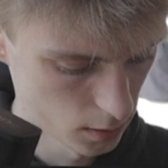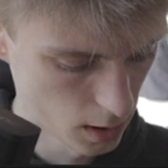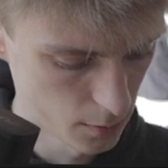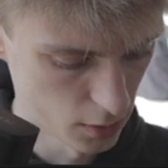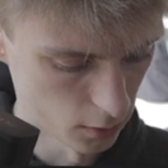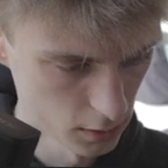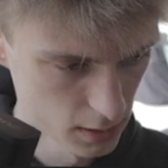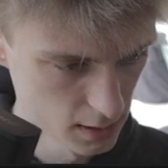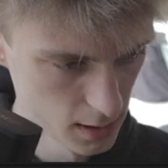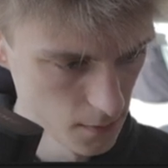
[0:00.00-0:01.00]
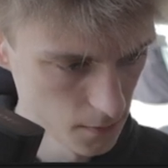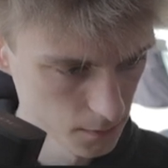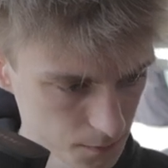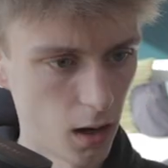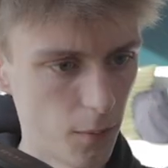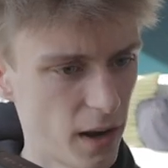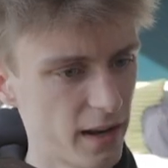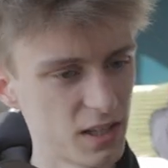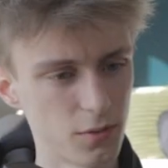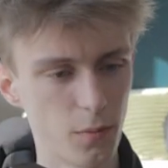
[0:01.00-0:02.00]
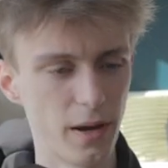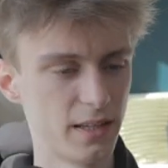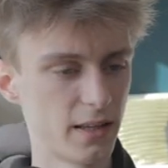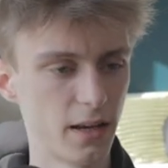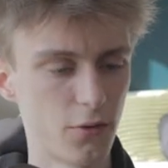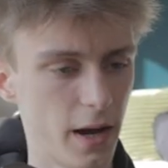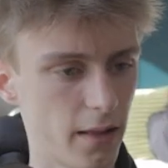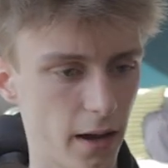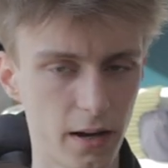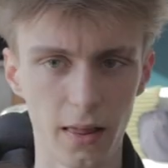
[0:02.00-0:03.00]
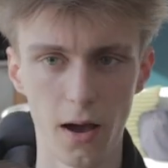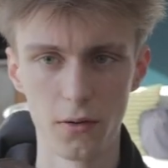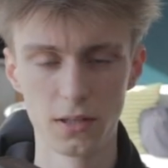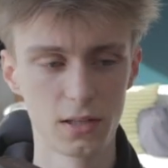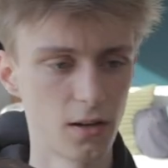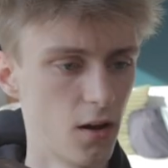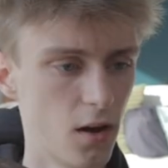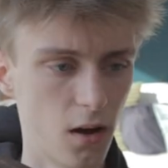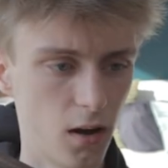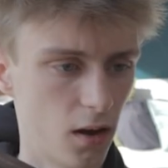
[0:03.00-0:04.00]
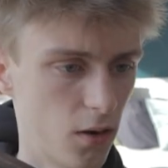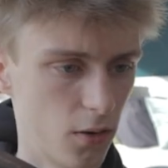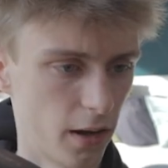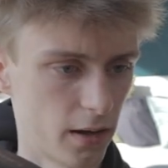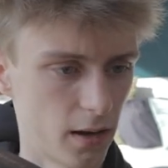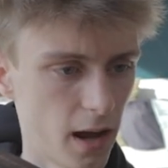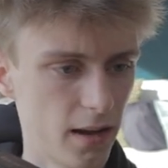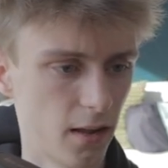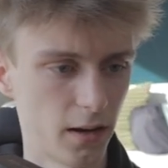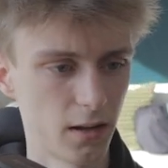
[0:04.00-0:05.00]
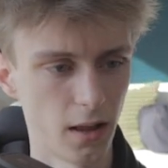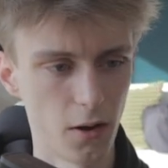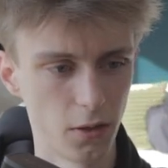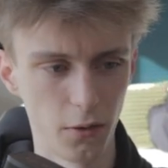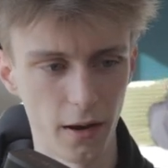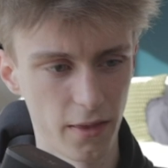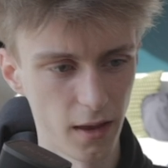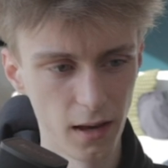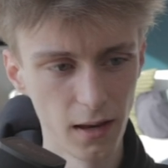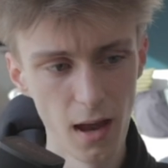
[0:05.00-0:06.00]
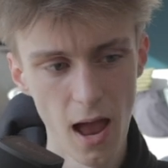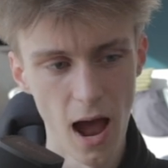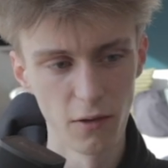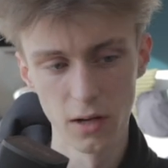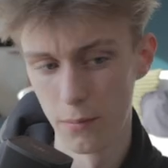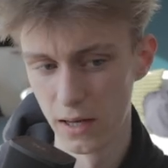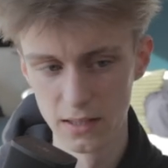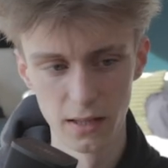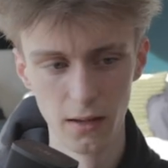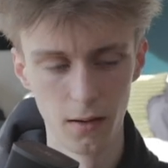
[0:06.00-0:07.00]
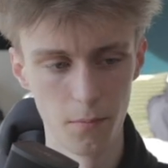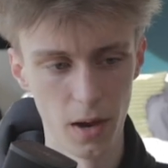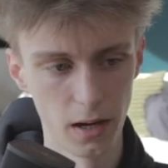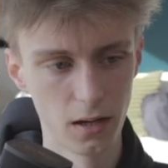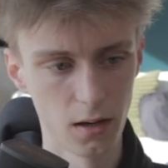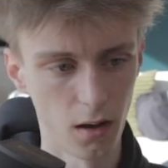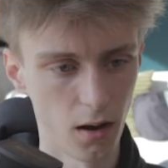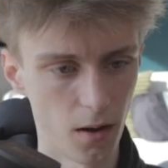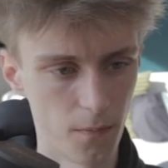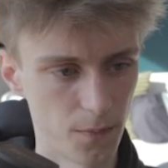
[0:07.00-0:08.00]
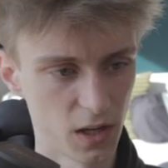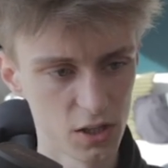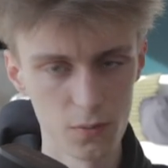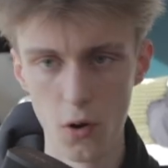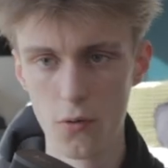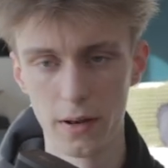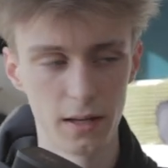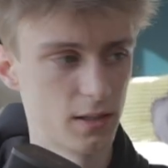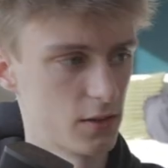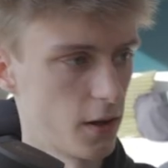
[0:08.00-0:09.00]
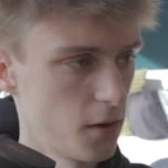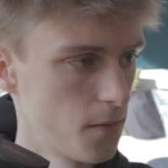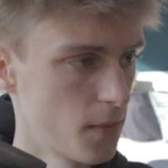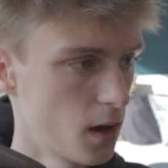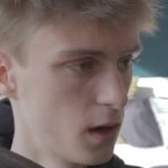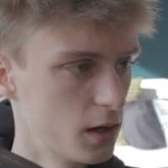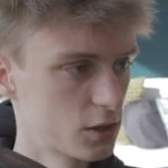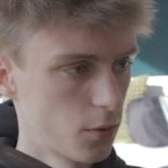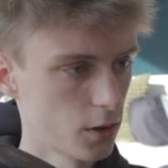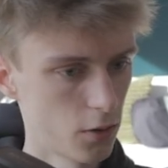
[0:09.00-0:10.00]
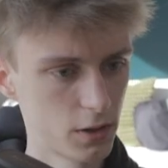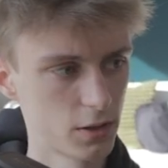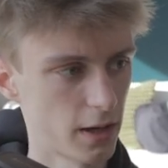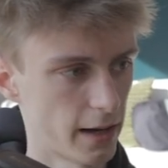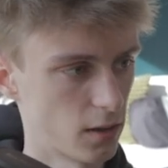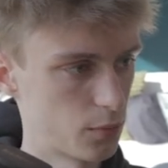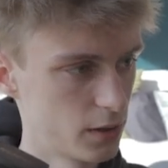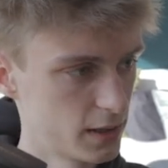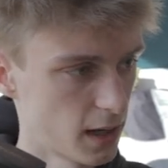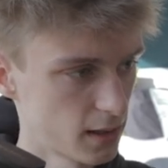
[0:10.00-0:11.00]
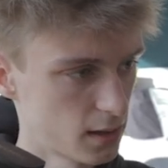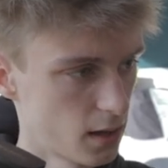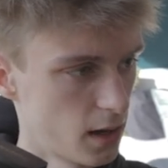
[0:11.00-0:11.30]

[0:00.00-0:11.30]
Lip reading: Nebulosity, and this will basically create like clouds, or like any like cloud looking thing, and you can basically make smoke with this as well. So we're going to select the preset.